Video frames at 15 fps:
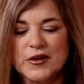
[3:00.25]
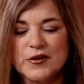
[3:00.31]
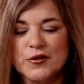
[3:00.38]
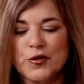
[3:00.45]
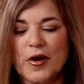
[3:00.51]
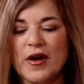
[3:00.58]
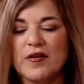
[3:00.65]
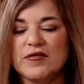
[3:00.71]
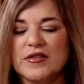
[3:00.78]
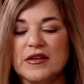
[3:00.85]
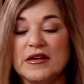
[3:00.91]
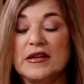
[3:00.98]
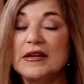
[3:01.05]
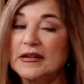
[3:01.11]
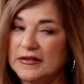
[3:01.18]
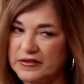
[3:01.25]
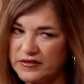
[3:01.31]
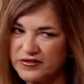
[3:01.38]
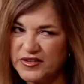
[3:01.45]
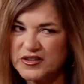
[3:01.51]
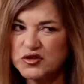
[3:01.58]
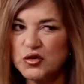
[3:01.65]
you have the
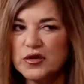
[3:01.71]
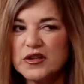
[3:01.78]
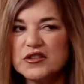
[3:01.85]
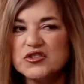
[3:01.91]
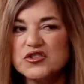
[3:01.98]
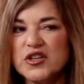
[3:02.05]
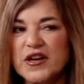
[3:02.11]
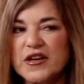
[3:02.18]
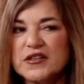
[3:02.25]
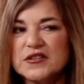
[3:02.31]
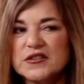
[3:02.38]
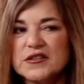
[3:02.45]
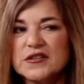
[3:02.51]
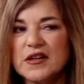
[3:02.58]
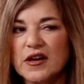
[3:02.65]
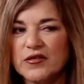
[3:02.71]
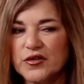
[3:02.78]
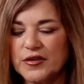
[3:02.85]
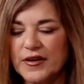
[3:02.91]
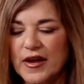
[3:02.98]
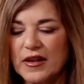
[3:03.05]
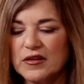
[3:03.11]
individual exchange,
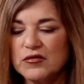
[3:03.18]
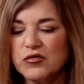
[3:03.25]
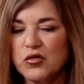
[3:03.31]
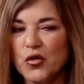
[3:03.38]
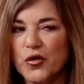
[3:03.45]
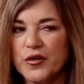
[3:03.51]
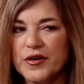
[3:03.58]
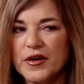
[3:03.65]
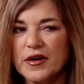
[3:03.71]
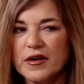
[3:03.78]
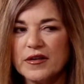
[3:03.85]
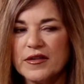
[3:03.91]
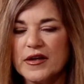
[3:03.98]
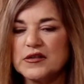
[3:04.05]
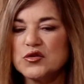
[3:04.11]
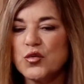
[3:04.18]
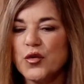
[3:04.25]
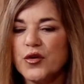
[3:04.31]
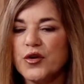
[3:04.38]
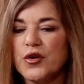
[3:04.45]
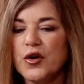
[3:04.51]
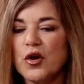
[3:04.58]
Covered California. That's
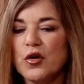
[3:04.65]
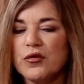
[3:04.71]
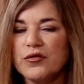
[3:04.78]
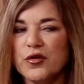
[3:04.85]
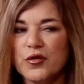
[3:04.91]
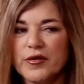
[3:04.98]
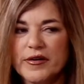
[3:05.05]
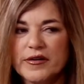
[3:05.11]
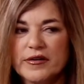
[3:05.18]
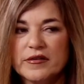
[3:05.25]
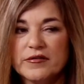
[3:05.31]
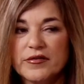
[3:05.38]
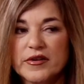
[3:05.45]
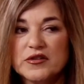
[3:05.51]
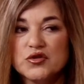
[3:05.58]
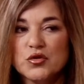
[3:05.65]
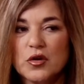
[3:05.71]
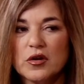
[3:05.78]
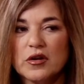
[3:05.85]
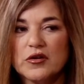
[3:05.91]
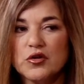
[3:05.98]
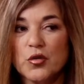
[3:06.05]
where you go if you're an
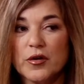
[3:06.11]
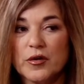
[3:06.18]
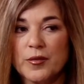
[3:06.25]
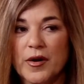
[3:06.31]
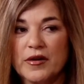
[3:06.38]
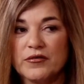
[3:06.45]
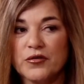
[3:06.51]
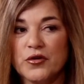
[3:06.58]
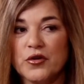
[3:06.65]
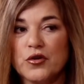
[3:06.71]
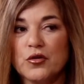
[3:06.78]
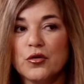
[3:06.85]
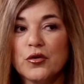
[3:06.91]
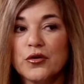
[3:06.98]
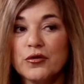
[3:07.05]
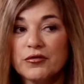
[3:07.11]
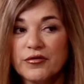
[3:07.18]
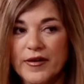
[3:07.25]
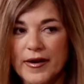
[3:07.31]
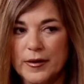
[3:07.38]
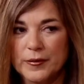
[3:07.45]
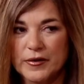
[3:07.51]
individual and you want to buy for you or your
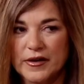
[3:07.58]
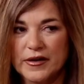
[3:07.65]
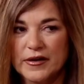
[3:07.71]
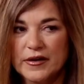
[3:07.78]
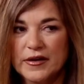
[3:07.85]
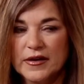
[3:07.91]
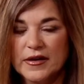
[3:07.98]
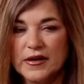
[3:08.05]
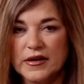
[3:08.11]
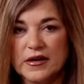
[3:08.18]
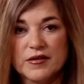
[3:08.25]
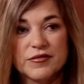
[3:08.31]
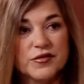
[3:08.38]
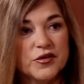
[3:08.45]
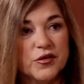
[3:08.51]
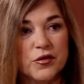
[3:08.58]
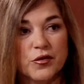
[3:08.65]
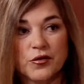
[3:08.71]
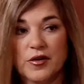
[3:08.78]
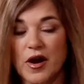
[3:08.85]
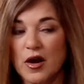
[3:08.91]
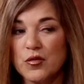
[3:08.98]
family. If
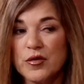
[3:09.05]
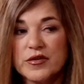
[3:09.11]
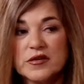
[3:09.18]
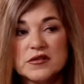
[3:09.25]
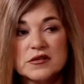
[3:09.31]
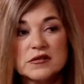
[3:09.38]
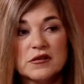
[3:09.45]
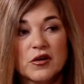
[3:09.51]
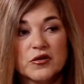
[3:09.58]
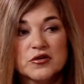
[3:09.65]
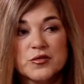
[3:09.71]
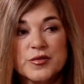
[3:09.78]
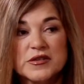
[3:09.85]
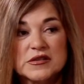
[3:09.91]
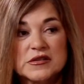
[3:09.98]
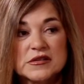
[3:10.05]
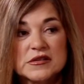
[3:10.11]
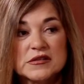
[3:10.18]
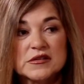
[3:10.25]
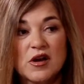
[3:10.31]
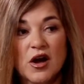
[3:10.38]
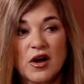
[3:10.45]
you're not with a large business
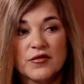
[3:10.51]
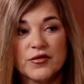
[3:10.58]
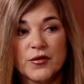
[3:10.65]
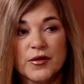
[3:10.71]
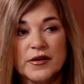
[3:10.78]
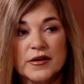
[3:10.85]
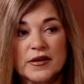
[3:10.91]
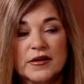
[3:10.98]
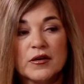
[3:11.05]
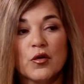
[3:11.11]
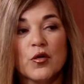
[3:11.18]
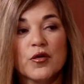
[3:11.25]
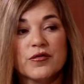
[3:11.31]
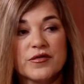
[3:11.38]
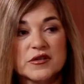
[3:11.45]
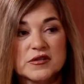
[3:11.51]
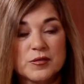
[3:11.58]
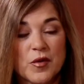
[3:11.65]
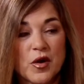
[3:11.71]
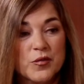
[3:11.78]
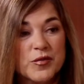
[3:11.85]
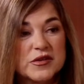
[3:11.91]
that's offering it, or if the
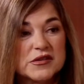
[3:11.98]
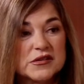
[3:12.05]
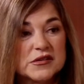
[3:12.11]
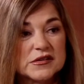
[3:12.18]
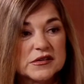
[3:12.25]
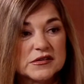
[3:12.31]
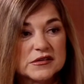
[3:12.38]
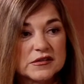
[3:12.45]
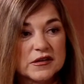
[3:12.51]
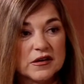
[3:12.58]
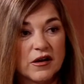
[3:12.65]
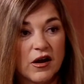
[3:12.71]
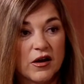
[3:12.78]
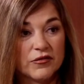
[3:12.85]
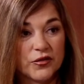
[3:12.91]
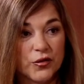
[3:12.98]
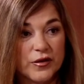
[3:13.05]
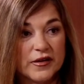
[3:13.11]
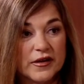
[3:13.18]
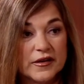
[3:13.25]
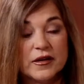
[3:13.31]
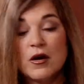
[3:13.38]
small business isn't
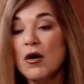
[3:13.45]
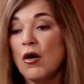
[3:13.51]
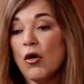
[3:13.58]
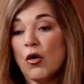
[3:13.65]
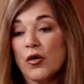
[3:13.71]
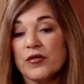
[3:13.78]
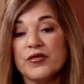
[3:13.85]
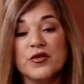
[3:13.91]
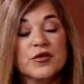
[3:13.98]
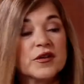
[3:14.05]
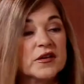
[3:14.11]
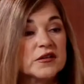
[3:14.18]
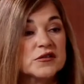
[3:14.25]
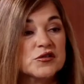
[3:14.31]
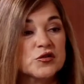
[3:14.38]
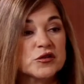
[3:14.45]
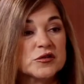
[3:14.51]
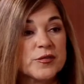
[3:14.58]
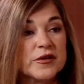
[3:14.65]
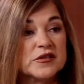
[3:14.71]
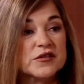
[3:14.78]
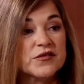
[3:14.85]
offering it, or if you think it's too
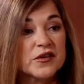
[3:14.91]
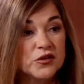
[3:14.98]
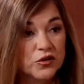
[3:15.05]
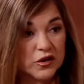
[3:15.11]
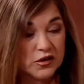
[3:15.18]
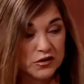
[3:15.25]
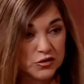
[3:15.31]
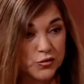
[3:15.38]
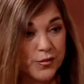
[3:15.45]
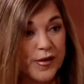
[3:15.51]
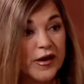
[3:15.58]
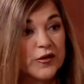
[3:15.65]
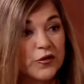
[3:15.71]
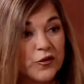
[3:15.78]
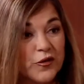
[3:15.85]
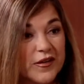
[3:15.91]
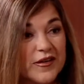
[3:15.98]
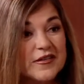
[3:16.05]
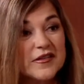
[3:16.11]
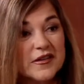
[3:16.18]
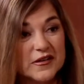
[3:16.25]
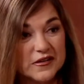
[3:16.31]
expensive and you can do better
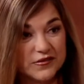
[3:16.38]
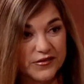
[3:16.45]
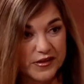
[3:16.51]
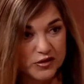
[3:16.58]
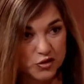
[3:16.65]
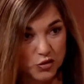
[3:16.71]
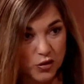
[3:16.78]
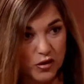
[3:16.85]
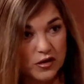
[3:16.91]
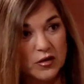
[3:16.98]
in the individual